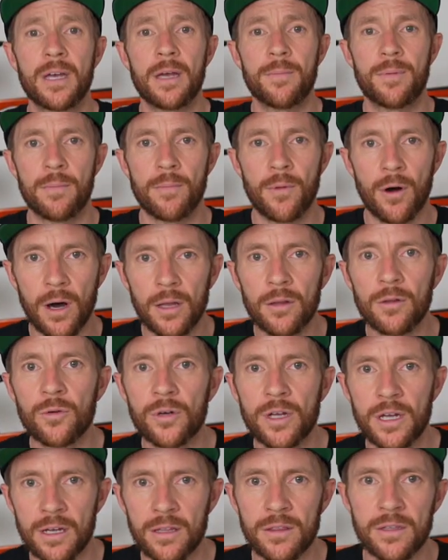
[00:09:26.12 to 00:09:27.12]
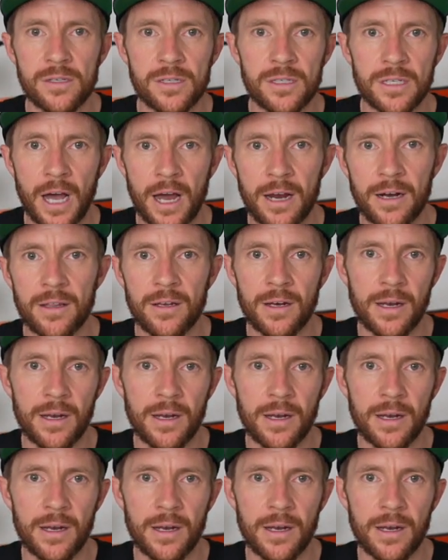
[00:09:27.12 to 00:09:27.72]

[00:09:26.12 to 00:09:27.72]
keep in mind, looking at this data,